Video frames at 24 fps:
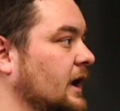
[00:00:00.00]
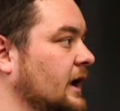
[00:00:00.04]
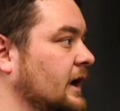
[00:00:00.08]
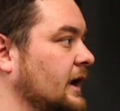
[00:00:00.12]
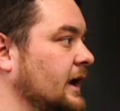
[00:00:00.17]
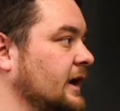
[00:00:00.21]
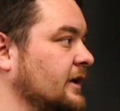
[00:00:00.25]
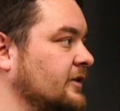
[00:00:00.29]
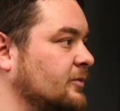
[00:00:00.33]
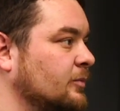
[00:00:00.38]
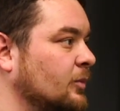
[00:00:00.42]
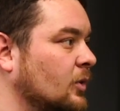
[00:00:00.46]

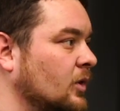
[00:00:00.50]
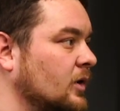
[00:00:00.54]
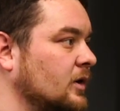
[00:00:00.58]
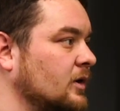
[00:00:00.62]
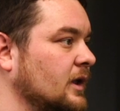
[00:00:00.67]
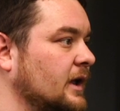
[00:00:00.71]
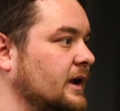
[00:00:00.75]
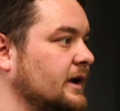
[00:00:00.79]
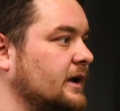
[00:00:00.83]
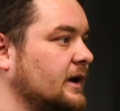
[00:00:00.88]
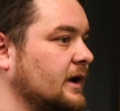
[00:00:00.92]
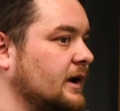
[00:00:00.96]
it's more
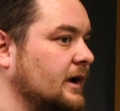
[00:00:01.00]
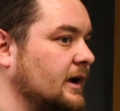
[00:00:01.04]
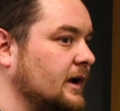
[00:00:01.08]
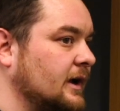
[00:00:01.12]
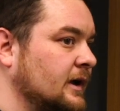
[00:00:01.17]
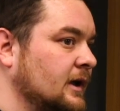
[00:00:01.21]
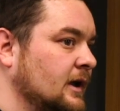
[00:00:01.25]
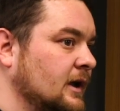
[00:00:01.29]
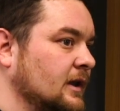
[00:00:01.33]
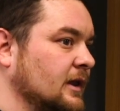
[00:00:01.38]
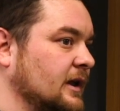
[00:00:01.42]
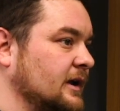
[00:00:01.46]
like
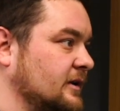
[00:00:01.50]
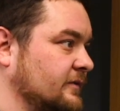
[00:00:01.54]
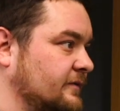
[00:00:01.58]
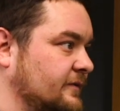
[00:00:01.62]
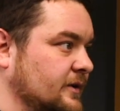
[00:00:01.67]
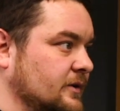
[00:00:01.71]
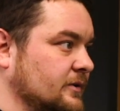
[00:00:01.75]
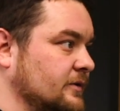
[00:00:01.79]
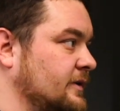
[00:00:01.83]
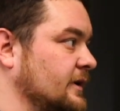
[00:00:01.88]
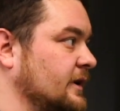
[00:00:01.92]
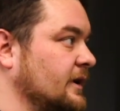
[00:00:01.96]
a
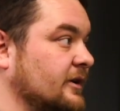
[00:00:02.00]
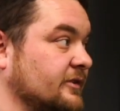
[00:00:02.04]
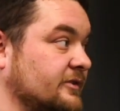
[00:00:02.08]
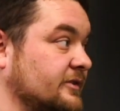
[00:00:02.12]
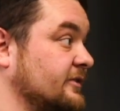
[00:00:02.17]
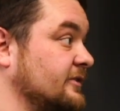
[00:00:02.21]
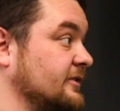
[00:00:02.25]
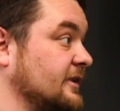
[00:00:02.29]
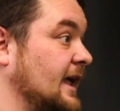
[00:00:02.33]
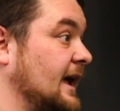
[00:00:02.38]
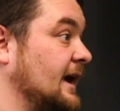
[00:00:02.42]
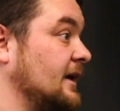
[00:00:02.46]
fear thing because
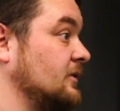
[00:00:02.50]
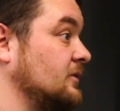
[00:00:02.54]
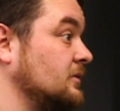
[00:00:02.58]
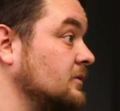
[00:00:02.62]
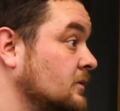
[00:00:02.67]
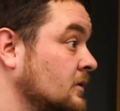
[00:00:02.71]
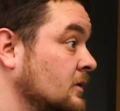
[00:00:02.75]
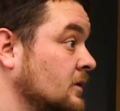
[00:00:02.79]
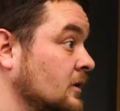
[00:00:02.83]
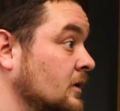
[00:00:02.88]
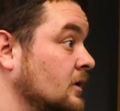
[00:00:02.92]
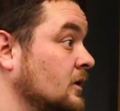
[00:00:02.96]
it's loud.
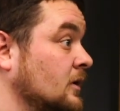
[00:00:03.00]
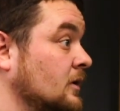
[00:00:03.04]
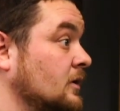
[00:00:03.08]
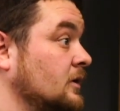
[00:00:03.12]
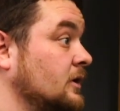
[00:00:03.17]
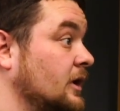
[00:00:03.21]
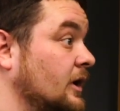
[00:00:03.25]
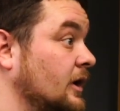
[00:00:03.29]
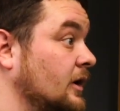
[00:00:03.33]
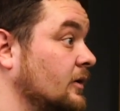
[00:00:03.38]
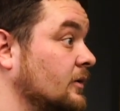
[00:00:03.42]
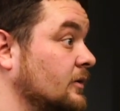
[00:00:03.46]

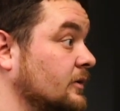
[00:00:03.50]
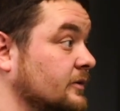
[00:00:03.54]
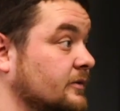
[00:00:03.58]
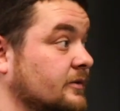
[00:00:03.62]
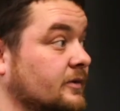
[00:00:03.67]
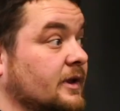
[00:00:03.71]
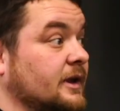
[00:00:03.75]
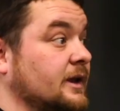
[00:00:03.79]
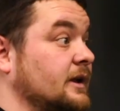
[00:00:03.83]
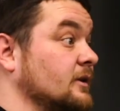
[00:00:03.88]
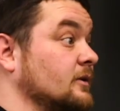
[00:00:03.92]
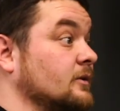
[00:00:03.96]

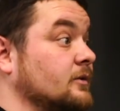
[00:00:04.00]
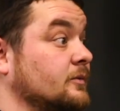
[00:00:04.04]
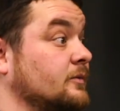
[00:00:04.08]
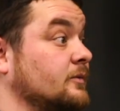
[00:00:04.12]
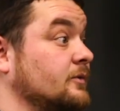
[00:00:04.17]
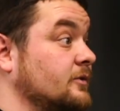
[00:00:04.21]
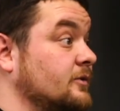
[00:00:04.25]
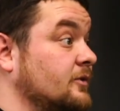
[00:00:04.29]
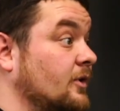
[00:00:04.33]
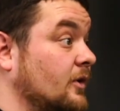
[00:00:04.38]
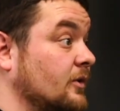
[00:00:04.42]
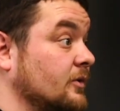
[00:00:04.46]
Like it'll
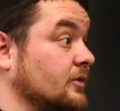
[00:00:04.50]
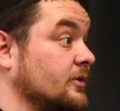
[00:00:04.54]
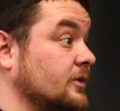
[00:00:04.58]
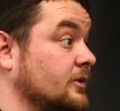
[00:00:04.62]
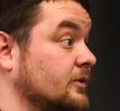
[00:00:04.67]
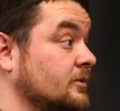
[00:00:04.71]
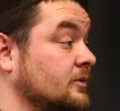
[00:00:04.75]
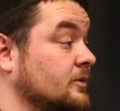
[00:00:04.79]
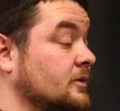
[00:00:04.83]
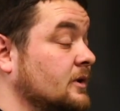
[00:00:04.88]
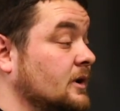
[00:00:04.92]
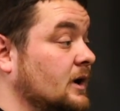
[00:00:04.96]
startle you,